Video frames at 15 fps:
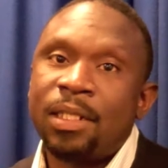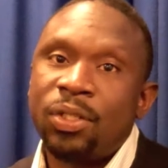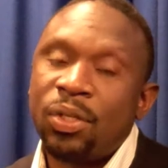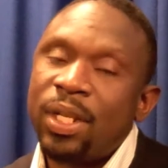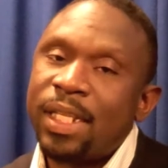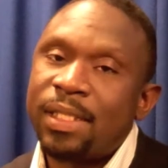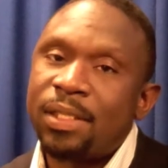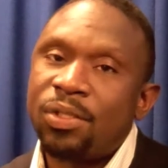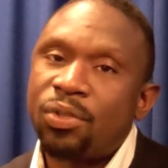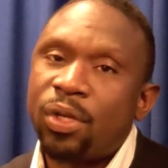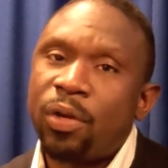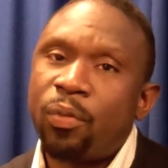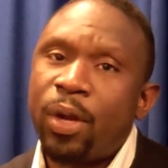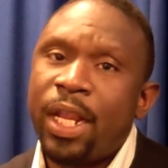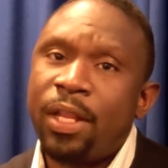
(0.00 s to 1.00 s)
to listen to
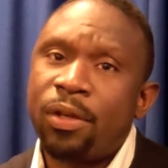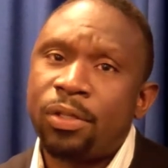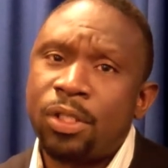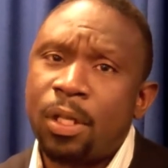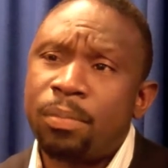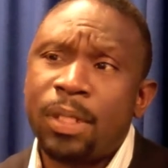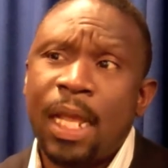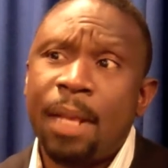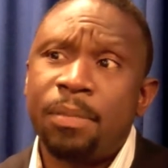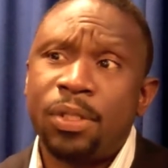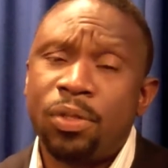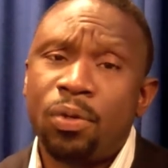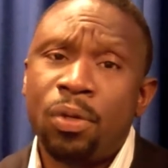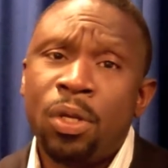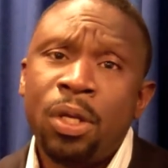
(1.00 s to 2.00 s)
the radio.
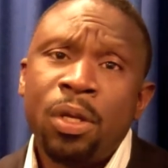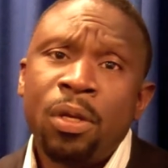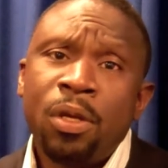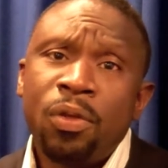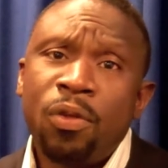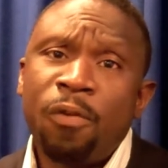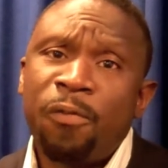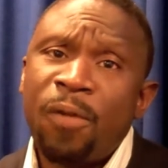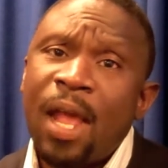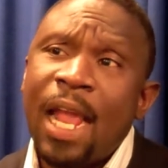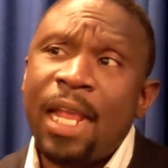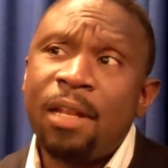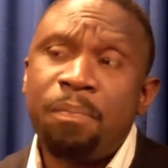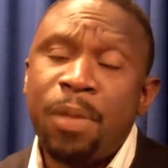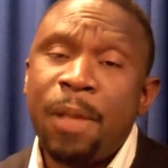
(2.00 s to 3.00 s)
Sometimes you
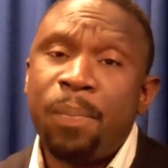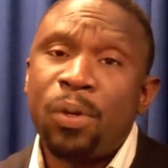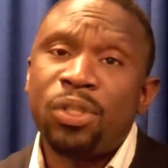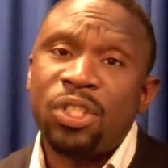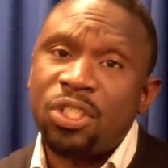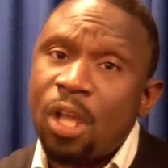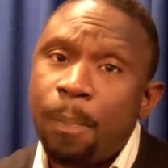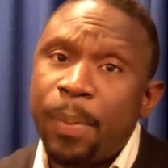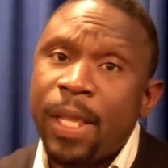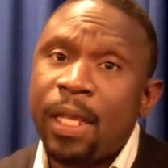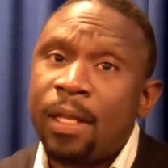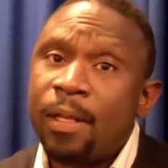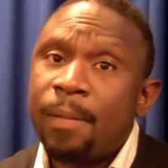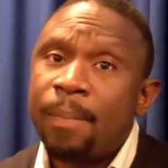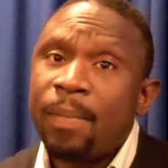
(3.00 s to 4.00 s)
find people
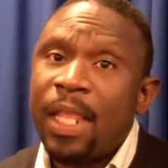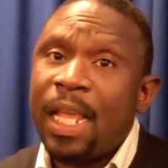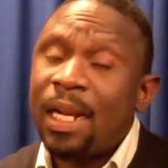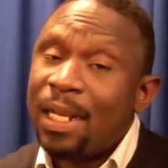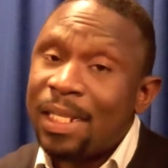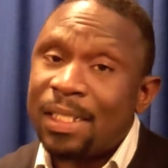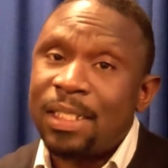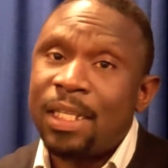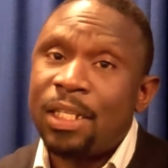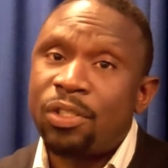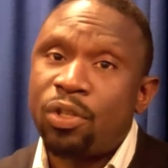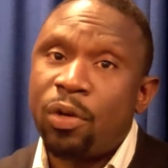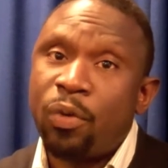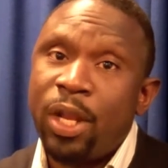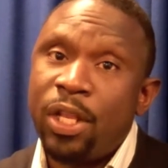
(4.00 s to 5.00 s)
stopping and listening
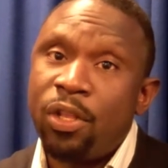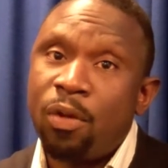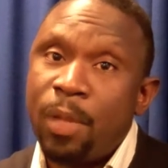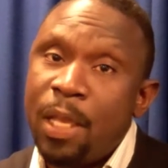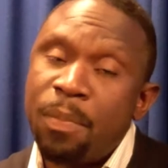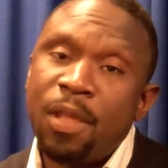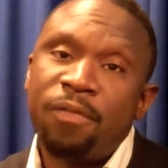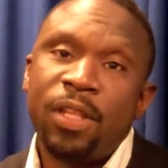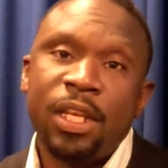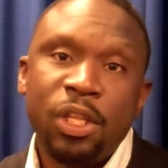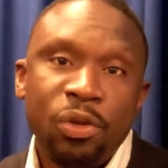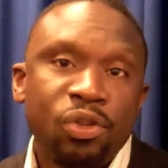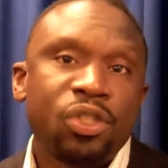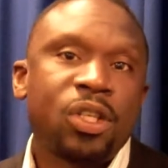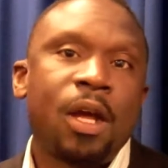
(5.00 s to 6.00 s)
to the radio, maybe if the
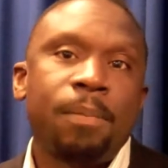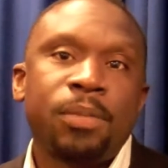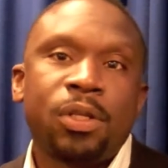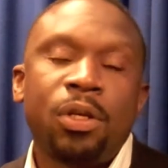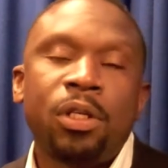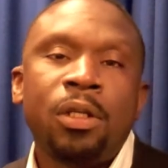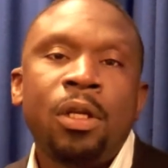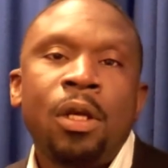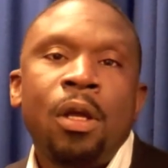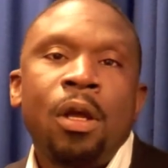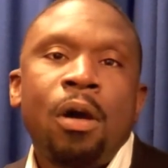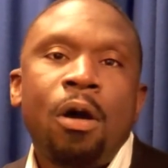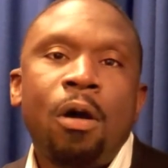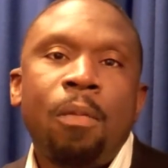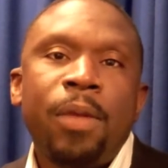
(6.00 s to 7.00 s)
news comes on,
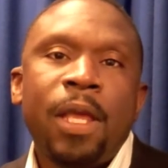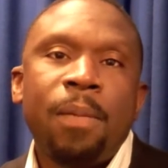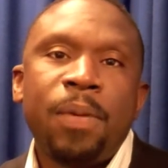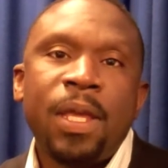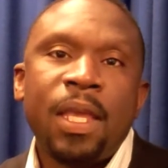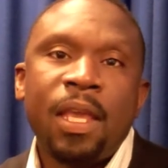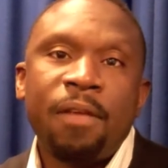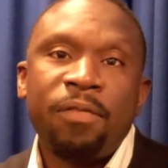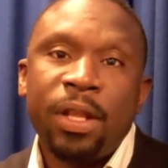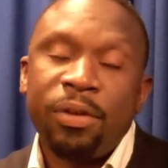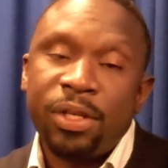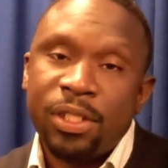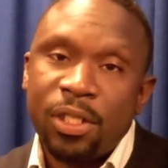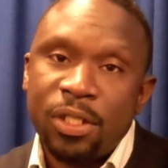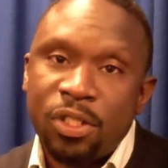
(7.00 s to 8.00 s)
or maybe if there
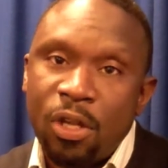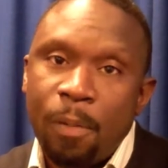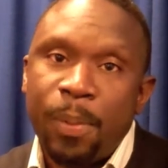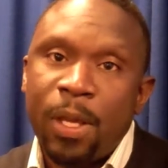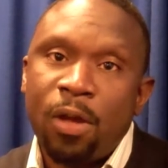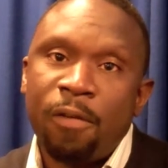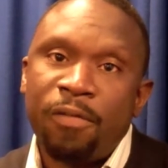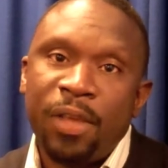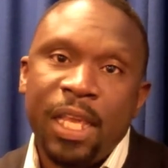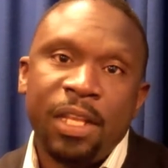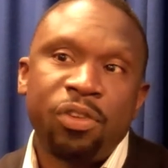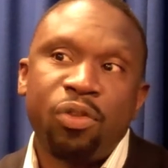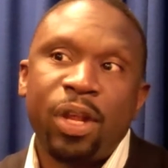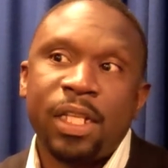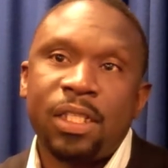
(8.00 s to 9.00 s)
is a topic of
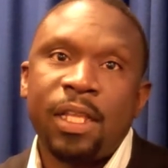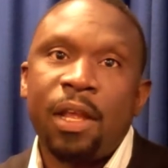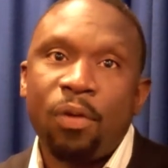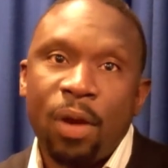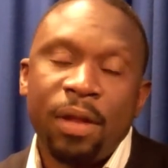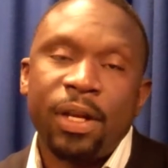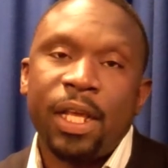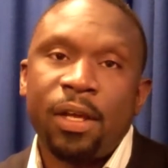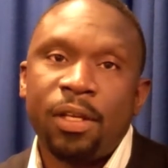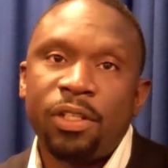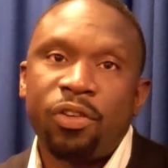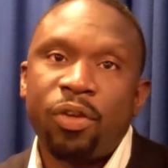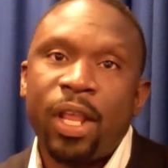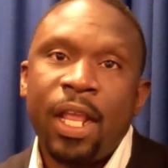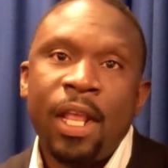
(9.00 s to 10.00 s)
interest around the
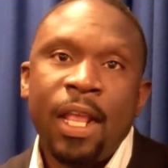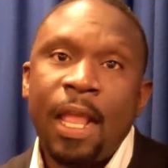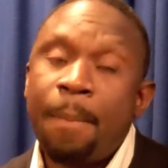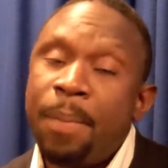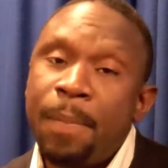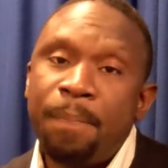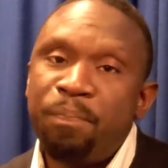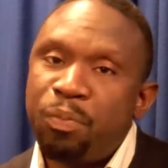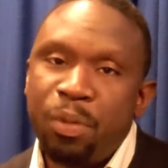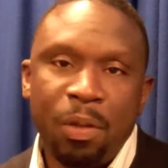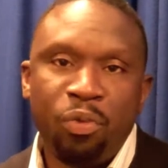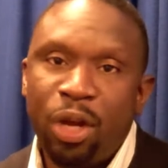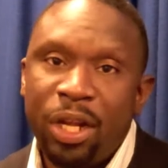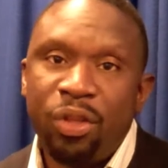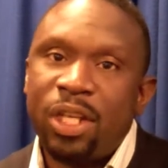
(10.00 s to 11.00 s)
country. And
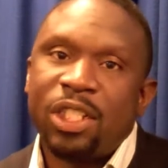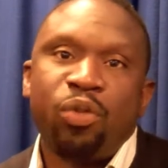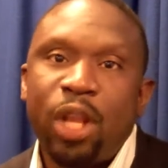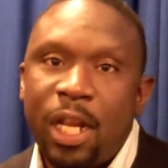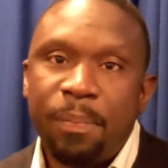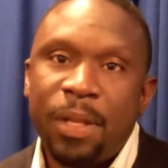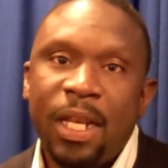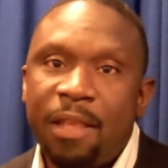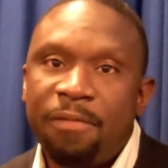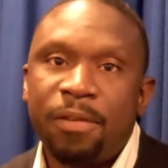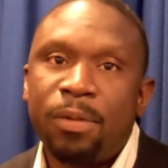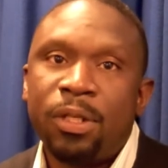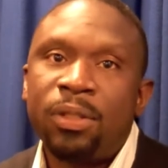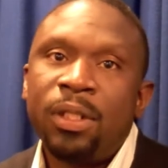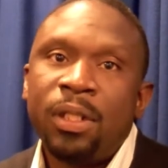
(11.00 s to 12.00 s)
radio is really
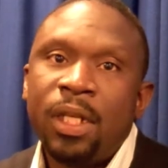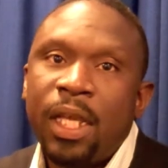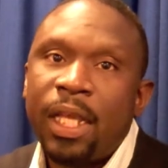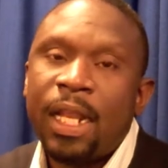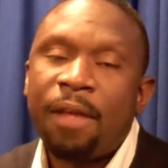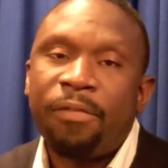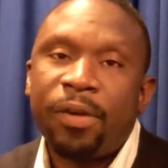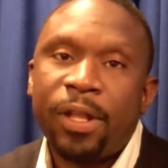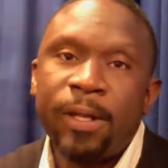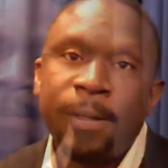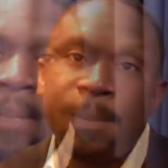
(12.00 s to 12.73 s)
believable in Africa.